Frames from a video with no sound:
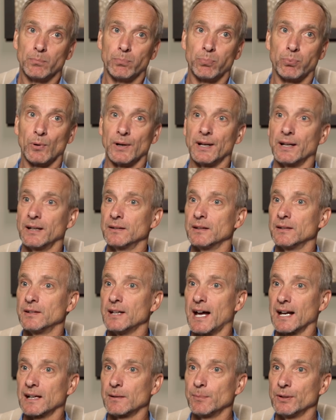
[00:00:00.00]
bring the
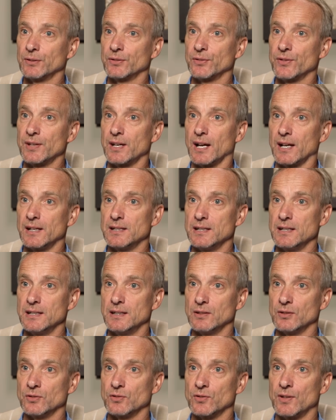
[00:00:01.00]
documents, the
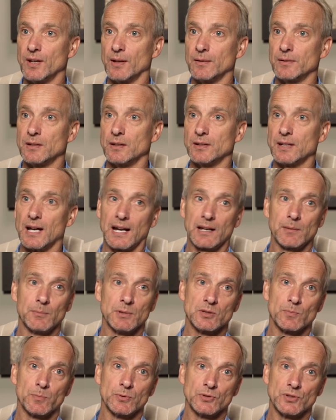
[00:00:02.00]
ideas that the
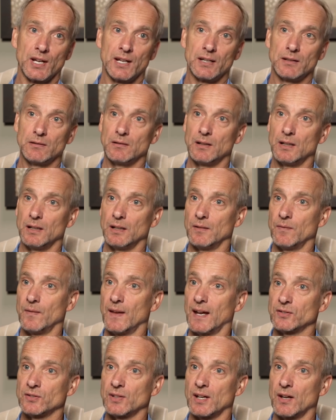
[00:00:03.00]
documents present, and
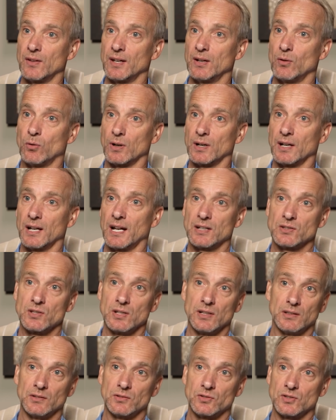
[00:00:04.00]
that's how they organize it,
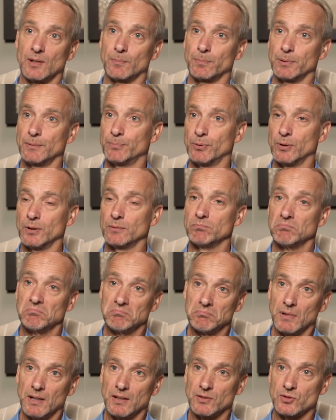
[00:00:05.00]
and simply put,
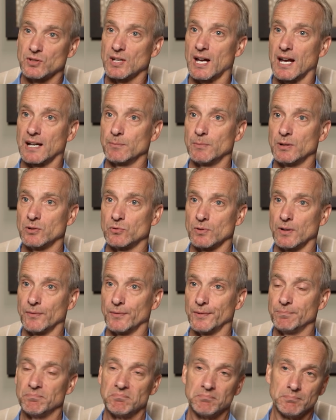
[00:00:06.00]
it's document-driven.
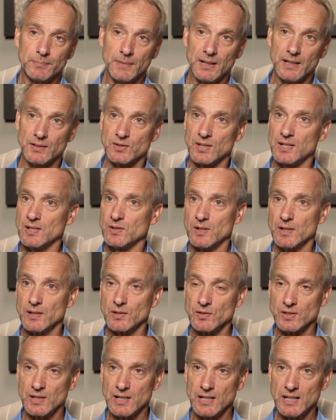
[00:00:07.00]
It's easy to
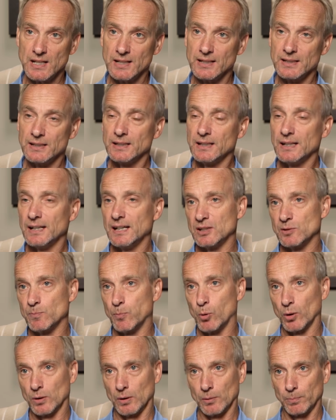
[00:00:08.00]
see, it's
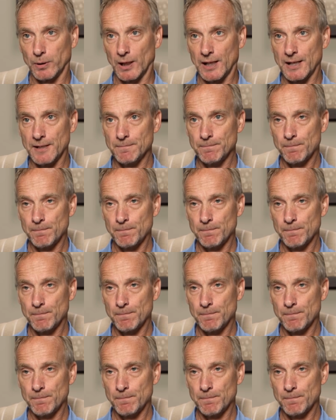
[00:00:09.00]
boilerplate.